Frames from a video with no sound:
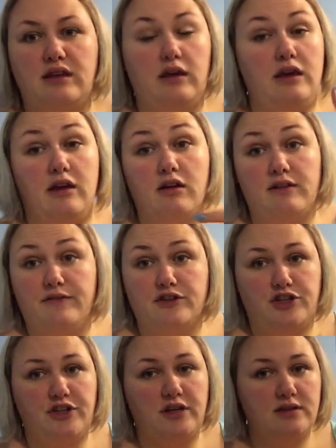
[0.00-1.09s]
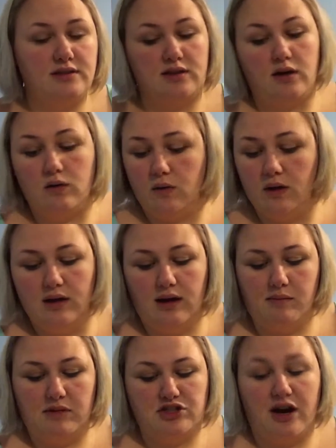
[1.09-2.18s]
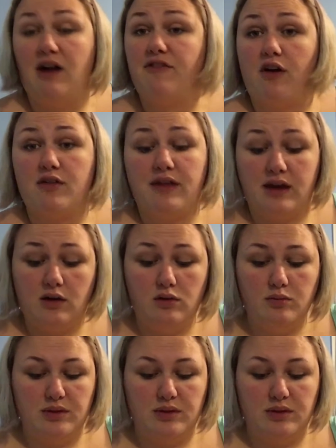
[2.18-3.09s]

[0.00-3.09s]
here in Virginia, so I'm not sure how far they go,